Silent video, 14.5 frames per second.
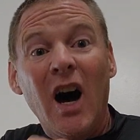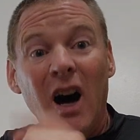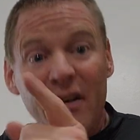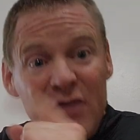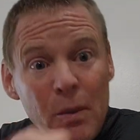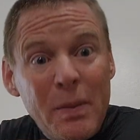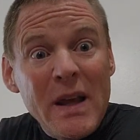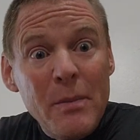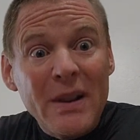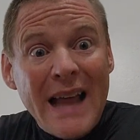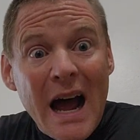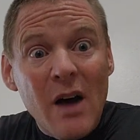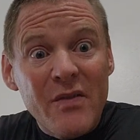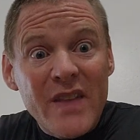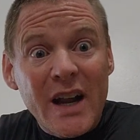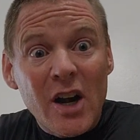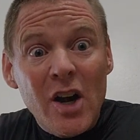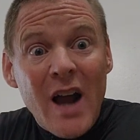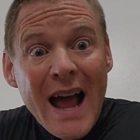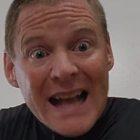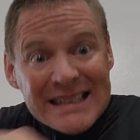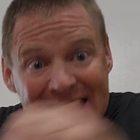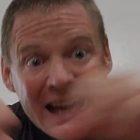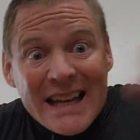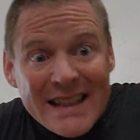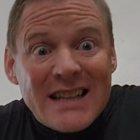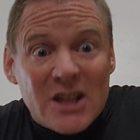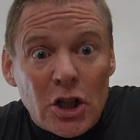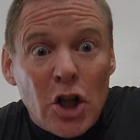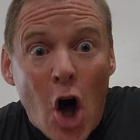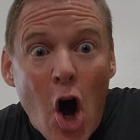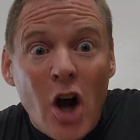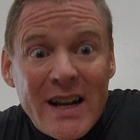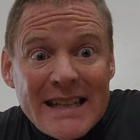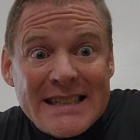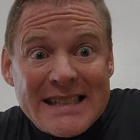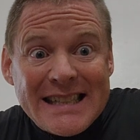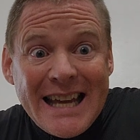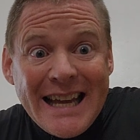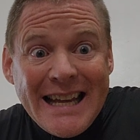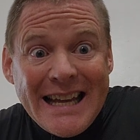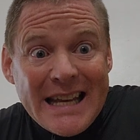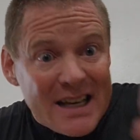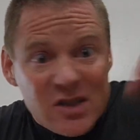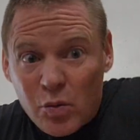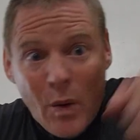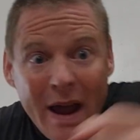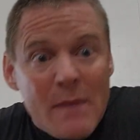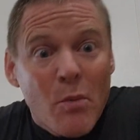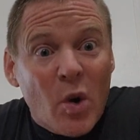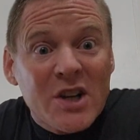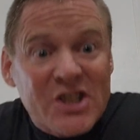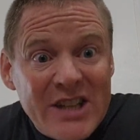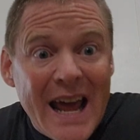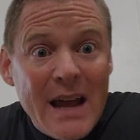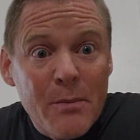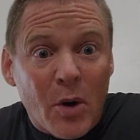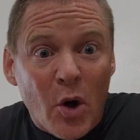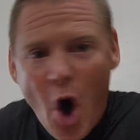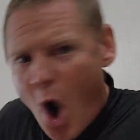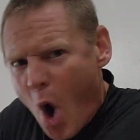of the people out there saying that the long and skinny is way more stable.